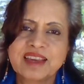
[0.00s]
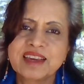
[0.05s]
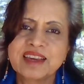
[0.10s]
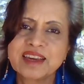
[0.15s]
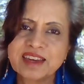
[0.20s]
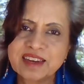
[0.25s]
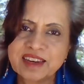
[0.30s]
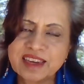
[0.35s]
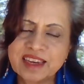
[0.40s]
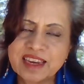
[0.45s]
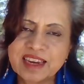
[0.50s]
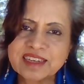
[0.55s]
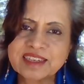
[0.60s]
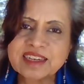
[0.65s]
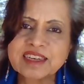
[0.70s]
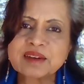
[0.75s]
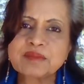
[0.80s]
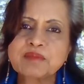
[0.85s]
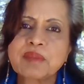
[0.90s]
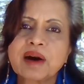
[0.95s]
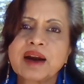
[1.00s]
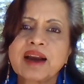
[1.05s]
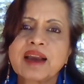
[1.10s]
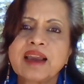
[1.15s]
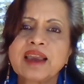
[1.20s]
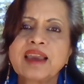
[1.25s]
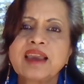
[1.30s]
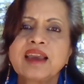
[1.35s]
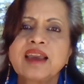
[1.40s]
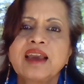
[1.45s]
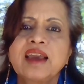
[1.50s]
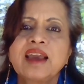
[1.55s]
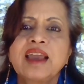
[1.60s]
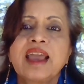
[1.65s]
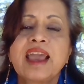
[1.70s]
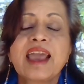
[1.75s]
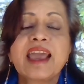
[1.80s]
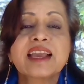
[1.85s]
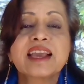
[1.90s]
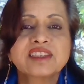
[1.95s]
created by
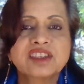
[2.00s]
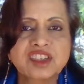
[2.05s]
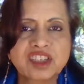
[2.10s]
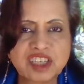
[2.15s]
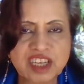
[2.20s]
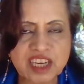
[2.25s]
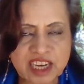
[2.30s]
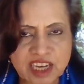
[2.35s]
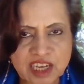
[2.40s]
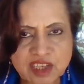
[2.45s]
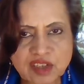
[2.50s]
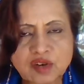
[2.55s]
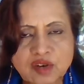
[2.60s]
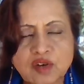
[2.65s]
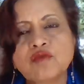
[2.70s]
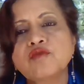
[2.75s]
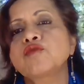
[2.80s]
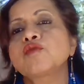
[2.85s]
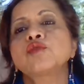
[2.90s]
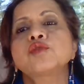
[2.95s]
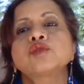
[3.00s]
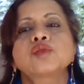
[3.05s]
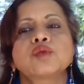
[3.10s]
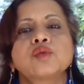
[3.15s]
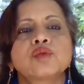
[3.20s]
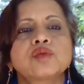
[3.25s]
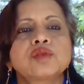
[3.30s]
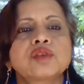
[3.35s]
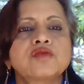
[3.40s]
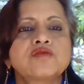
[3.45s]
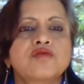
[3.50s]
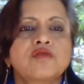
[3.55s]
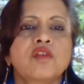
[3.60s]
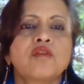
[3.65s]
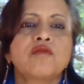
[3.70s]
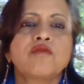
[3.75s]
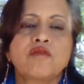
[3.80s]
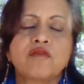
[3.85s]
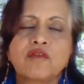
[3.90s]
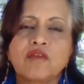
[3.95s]
exchange of photons
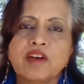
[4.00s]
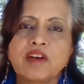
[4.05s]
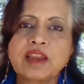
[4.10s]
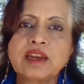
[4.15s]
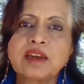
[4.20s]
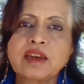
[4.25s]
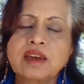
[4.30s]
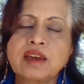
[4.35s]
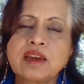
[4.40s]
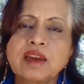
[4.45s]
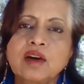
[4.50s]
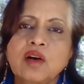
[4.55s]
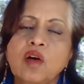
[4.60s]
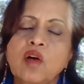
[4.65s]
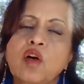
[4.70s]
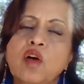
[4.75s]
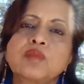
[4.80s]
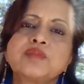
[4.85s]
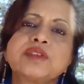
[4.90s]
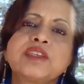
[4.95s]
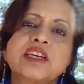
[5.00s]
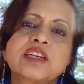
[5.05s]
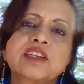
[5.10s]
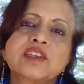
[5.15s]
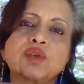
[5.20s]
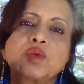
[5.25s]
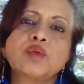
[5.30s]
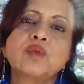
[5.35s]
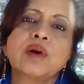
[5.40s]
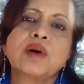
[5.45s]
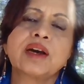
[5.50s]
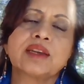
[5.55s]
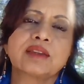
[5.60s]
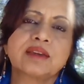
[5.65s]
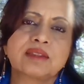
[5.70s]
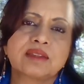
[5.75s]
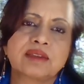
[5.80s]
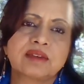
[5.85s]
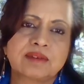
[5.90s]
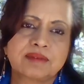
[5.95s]
from one object to
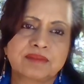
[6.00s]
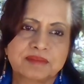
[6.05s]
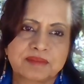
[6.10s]
another.